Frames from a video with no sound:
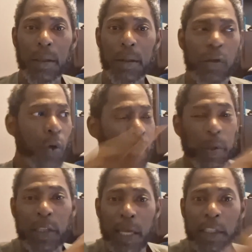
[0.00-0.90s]
So he
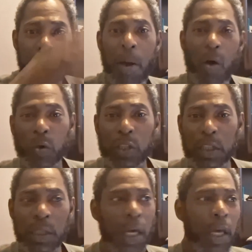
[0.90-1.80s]
was teaching
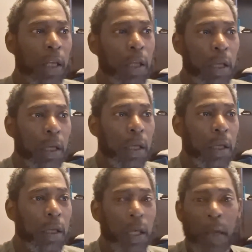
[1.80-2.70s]
Moses.
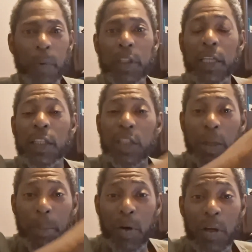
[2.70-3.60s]
He was teaching
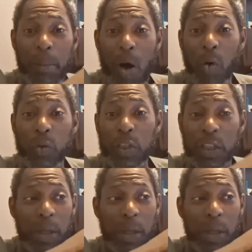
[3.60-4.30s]
the book of Moses,